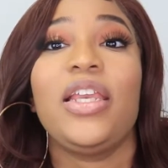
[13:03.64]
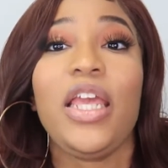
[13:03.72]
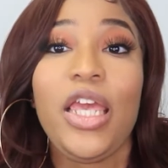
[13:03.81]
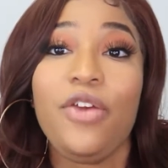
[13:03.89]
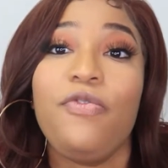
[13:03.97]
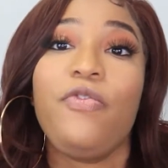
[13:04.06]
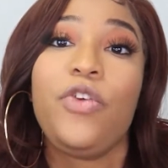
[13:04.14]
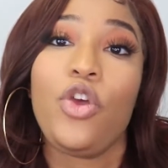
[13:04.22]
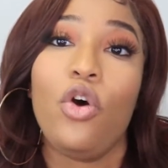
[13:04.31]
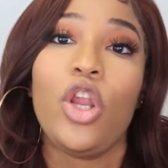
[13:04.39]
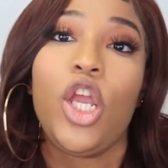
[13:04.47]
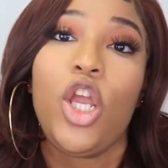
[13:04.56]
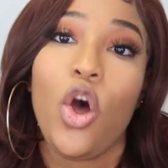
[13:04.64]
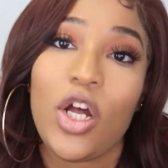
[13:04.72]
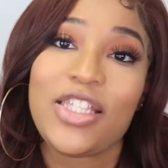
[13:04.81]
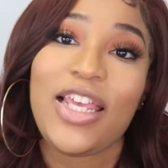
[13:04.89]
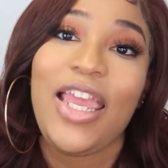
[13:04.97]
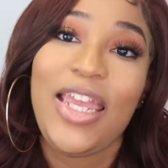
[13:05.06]
than if you're
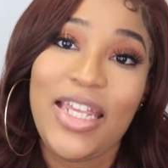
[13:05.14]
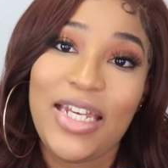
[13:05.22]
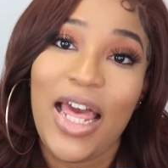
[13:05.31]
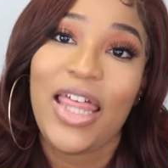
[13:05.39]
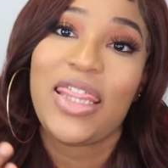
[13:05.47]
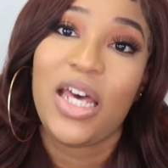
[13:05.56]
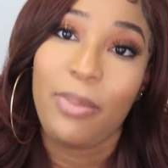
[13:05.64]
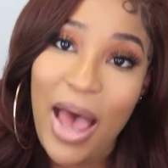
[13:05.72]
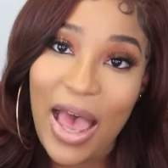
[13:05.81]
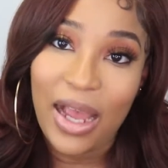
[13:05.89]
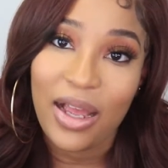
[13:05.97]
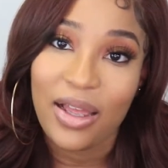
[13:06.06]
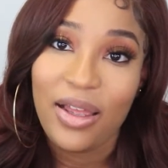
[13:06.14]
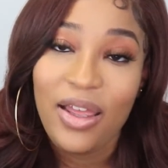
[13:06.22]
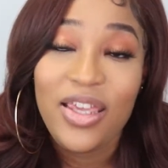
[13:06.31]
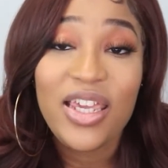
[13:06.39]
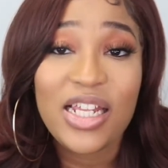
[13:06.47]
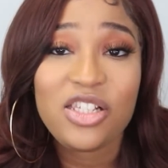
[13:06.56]
not in the bag.
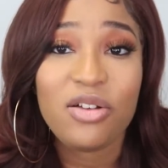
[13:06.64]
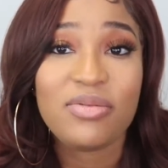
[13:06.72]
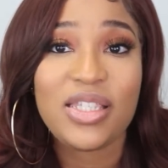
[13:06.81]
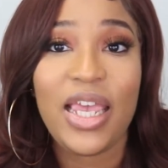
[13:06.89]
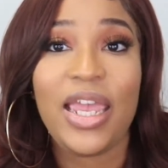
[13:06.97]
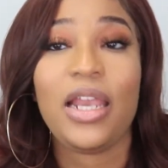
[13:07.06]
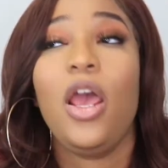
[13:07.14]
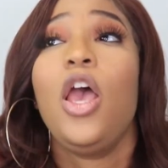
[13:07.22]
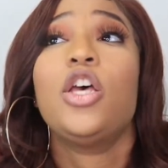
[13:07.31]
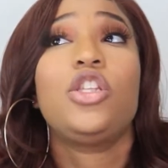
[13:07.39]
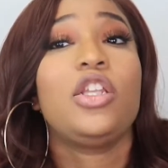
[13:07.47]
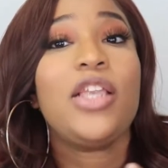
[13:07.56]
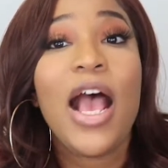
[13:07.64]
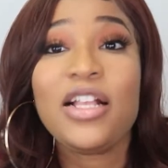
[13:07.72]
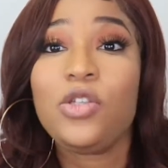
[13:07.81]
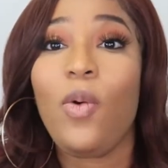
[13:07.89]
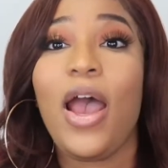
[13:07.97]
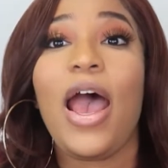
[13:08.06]
You know what I'm saying? So
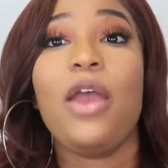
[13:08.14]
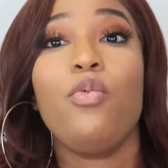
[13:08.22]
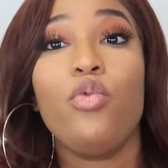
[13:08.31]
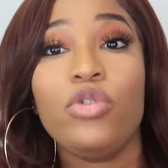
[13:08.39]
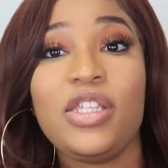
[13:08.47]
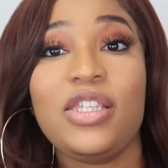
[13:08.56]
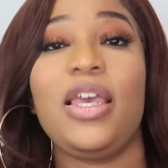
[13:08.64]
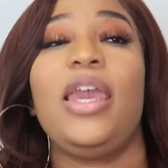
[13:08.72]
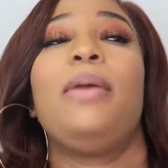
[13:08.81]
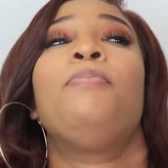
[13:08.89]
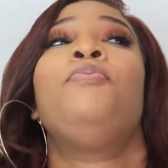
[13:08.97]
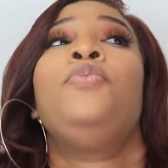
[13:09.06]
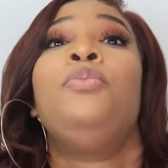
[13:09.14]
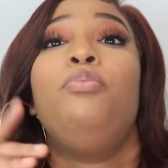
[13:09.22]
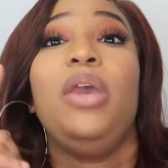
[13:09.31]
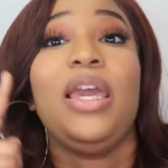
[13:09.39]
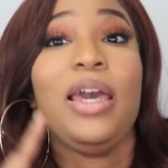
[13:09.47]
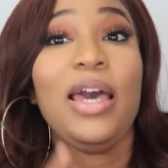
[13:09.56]
that's why I would say,
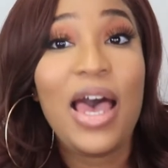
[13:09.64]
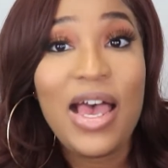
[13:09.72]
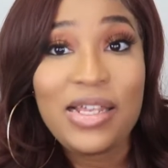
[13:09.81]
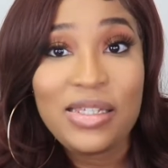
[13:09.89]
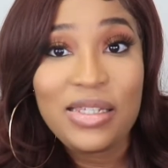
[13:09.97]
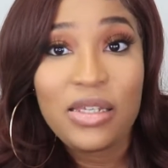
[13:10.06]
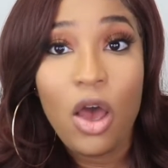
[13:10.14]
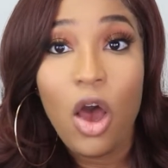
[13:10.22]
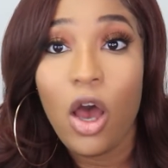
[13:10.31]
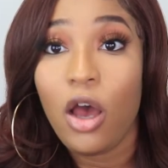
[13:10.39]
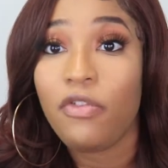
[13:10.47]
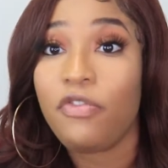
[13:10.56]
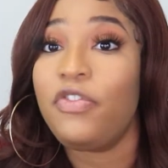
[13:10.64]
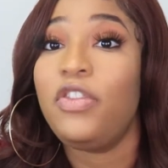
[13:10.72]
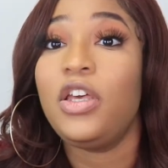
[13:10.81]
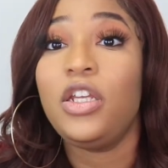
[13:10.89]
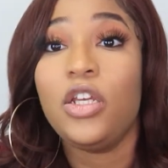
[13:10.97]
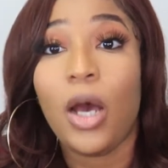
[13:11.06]
because of
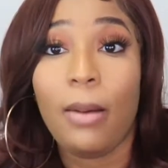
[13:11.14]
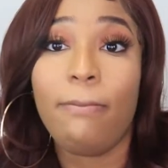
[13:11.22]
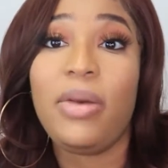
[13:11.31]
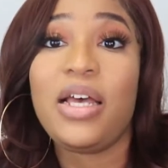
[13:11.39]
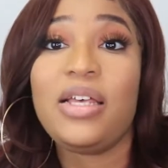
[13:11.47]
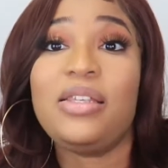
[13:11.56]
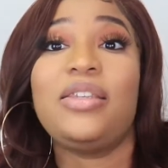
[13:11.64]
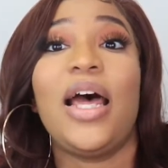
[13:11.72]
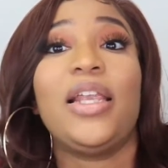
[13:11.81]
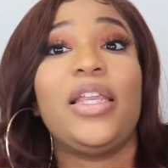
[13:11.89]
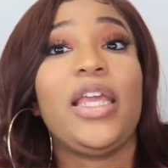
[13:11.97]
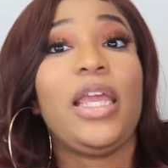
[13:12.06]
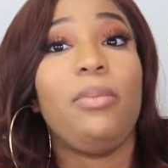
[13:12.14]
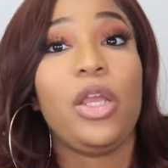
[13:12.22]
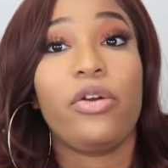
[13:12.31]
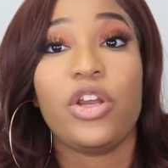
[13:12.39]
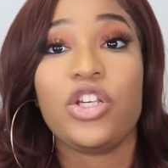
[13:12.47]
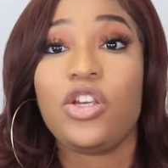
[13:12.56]
the numbers that the
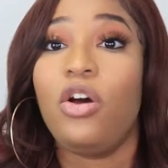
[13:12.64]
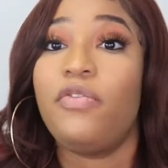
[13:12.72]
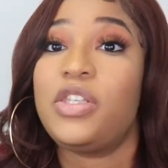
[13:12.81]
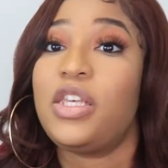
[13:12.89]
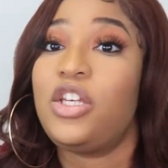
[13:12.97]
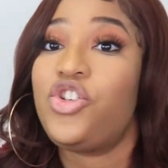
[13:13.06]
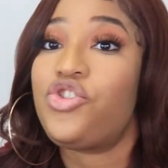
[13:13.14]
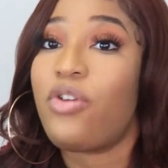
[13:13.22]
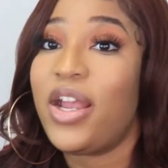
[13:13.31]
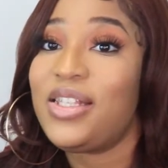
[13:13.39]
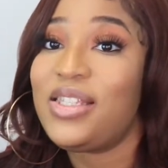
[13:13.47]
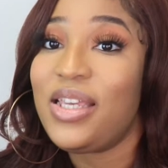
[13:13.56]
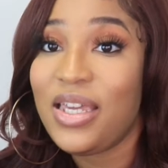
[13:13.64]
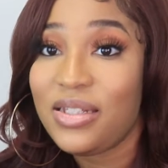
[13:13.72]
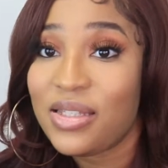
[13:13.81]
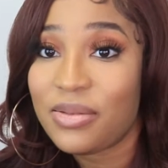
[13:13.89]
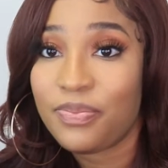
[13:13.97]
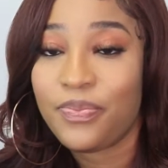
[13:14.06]
immigration officer is trying to
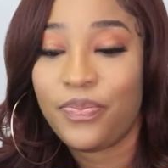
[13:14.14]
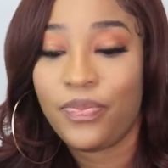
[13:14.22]
hit,